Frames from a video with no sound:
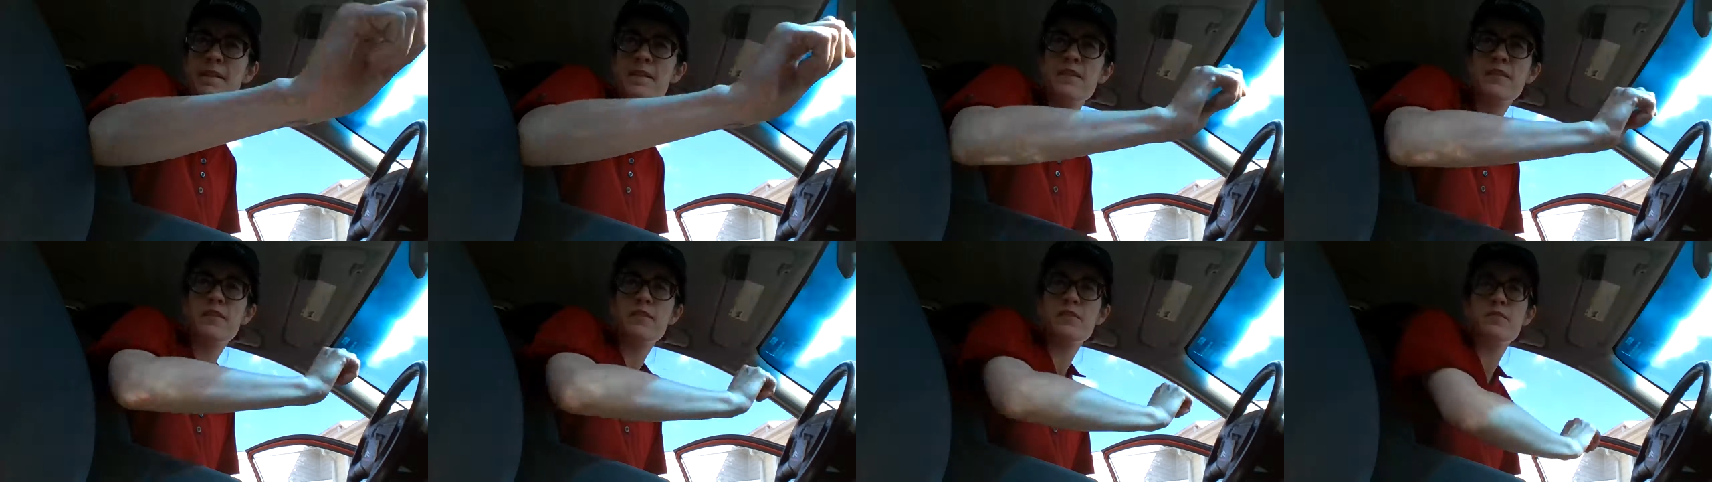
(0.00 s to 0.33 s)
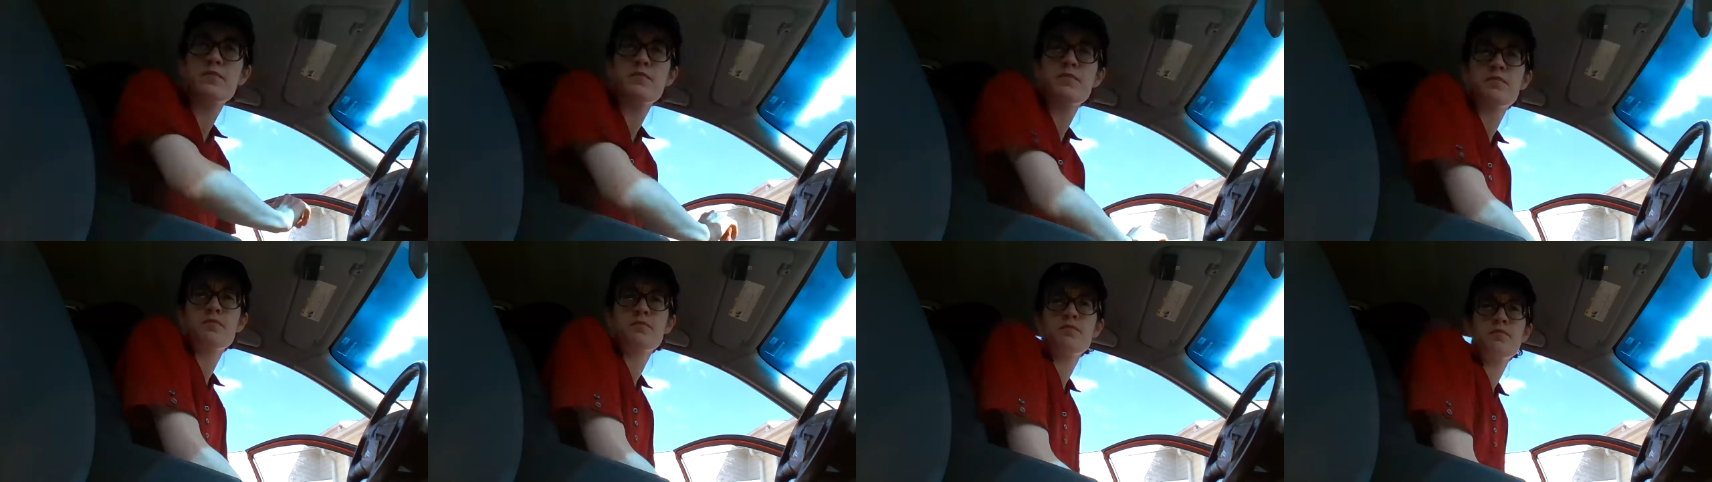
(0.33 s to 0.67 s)

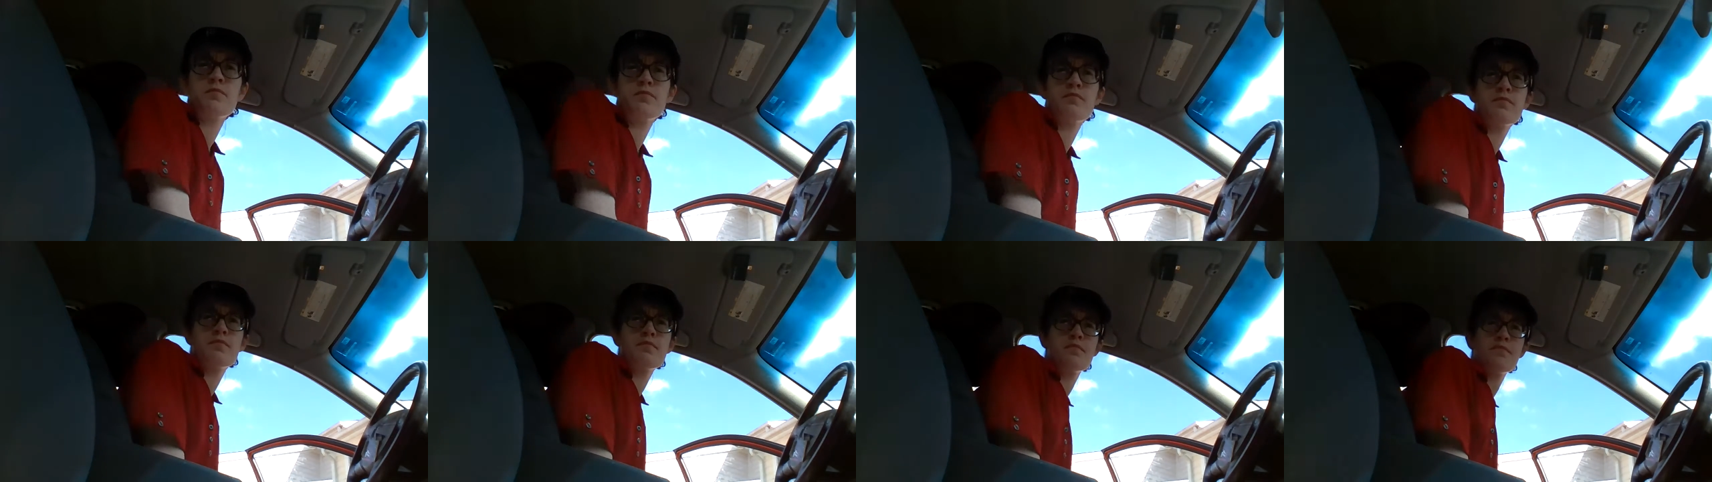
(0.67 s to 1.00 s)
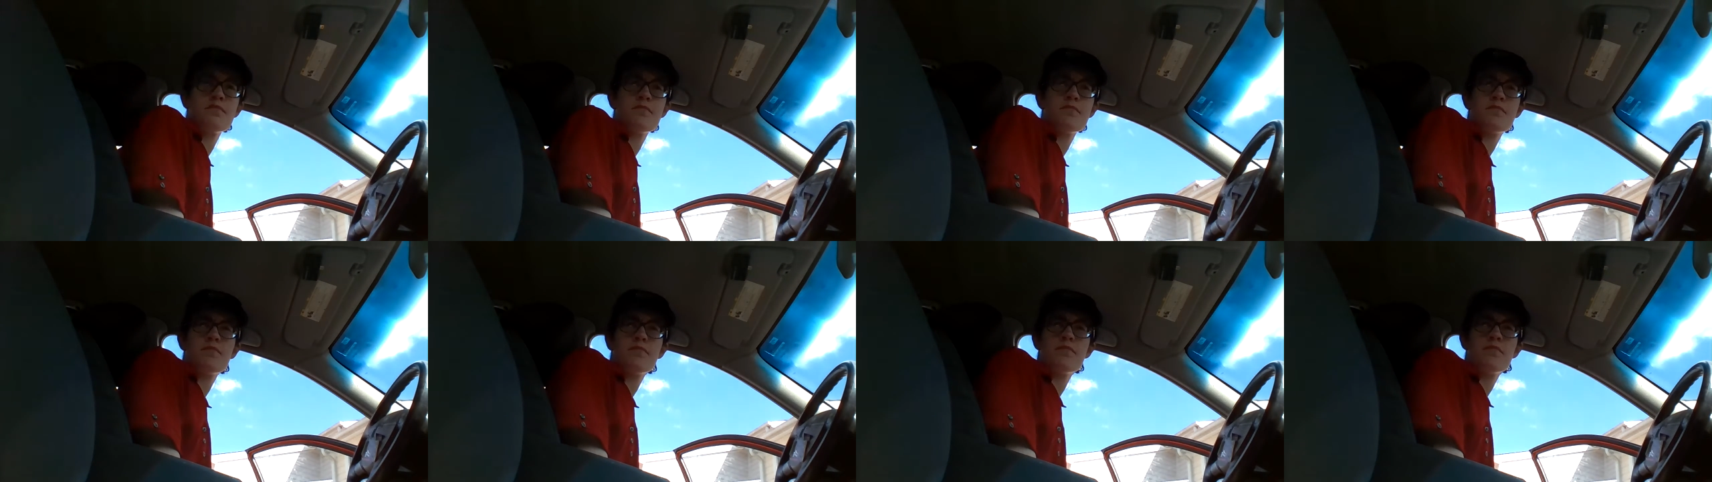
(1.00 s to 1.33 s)

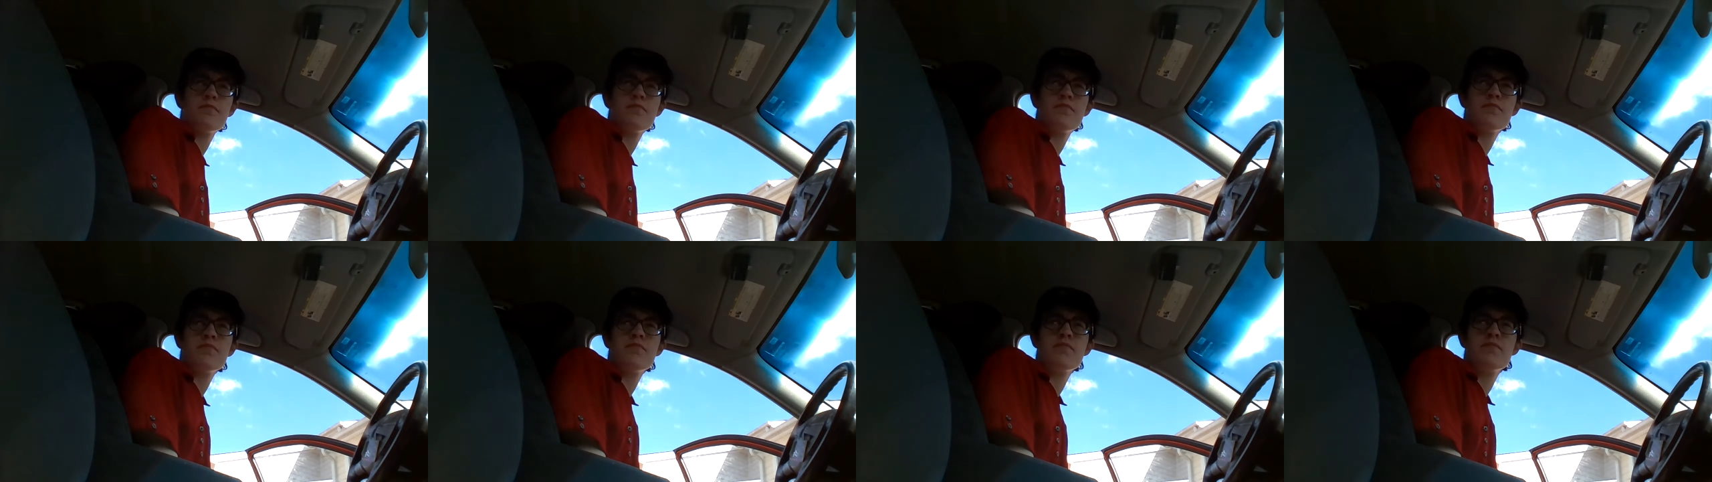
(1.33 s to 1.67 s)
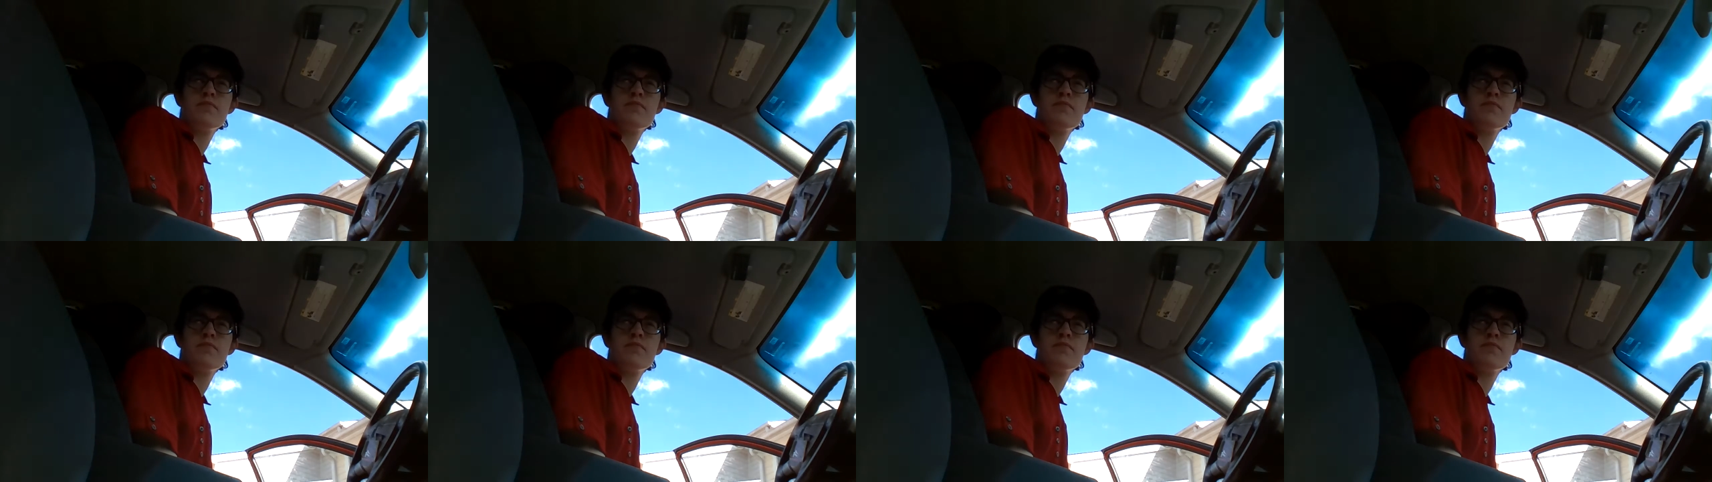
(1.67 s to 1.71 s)
[no speech]